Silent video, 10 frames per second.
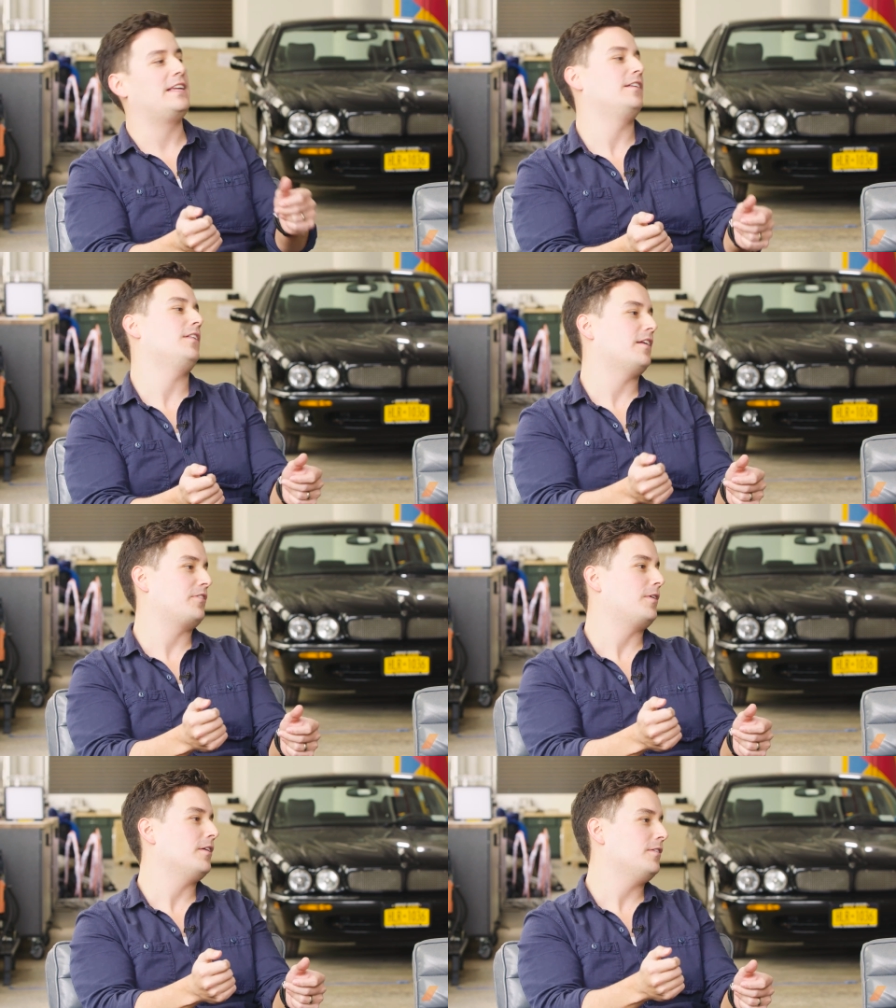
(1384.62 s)
and hit a lot
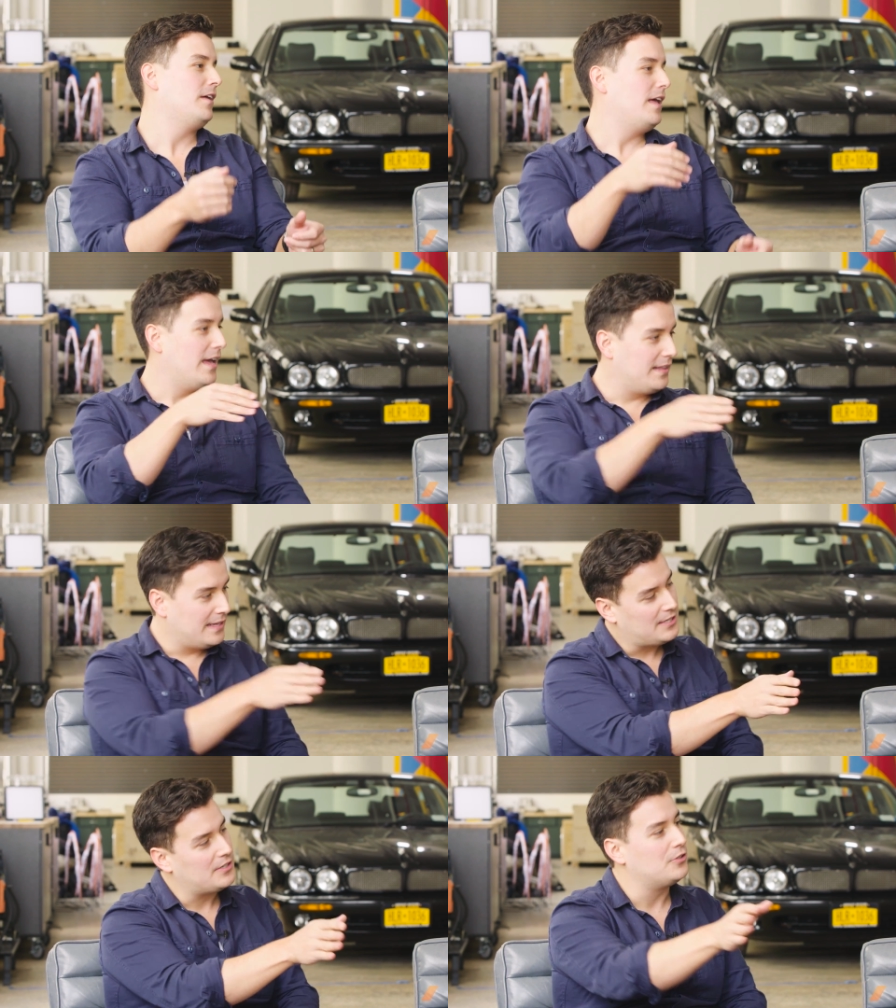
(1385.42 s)
of throttle, and
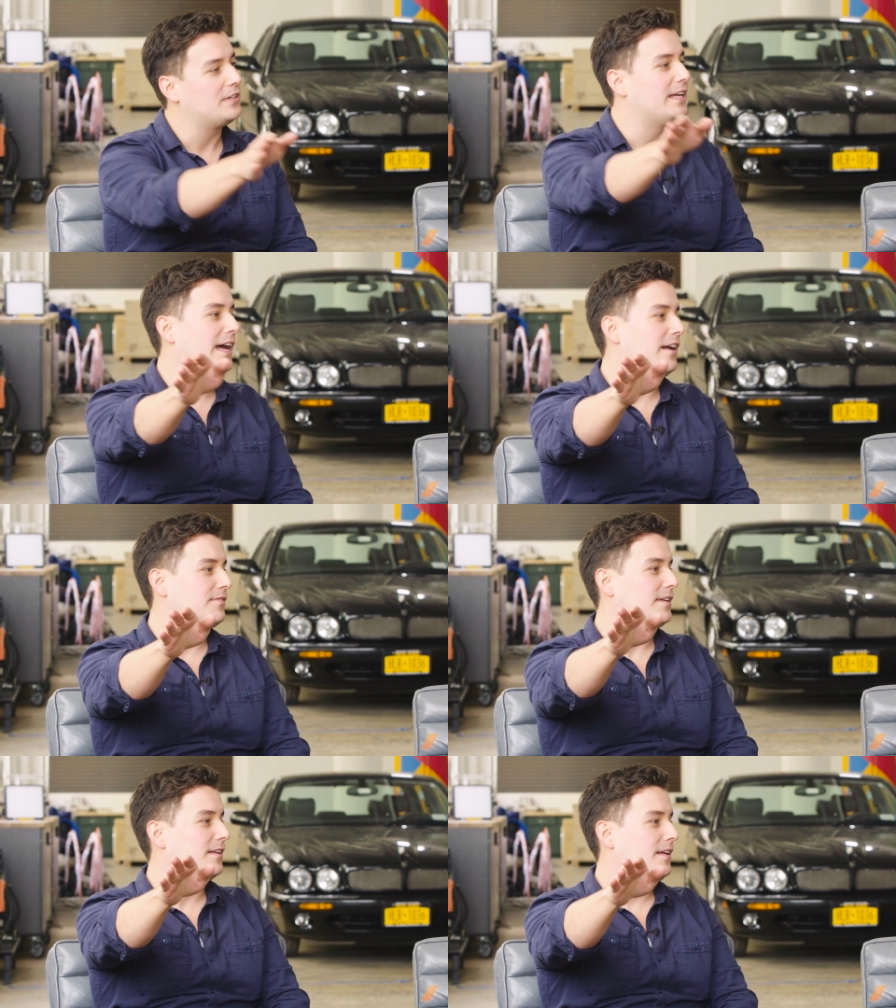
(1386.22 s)
that's how you'll get out
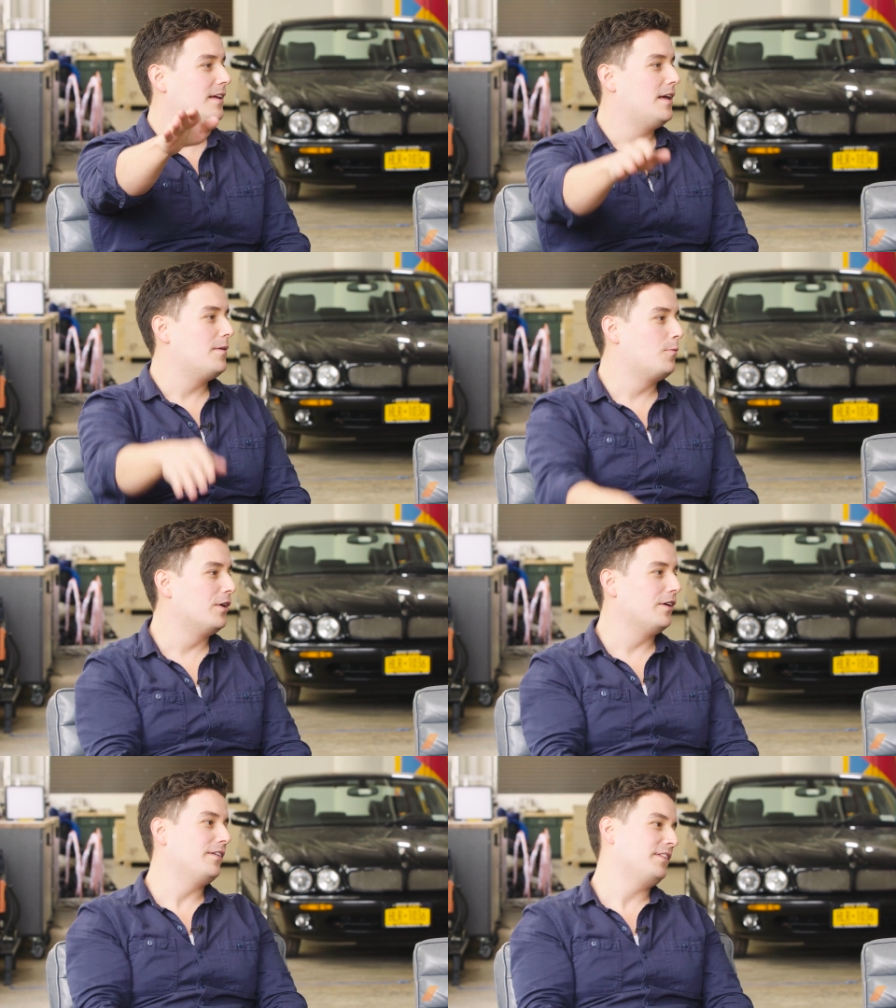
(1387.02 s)
of it.
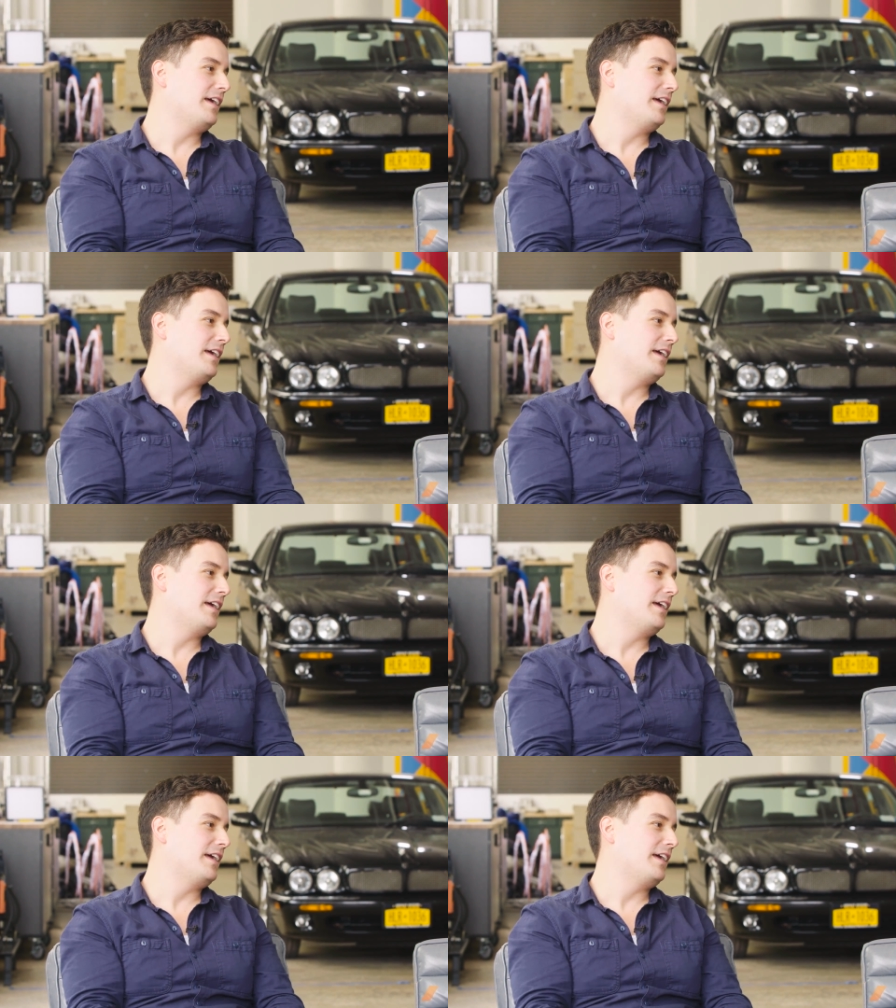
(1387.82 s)
Where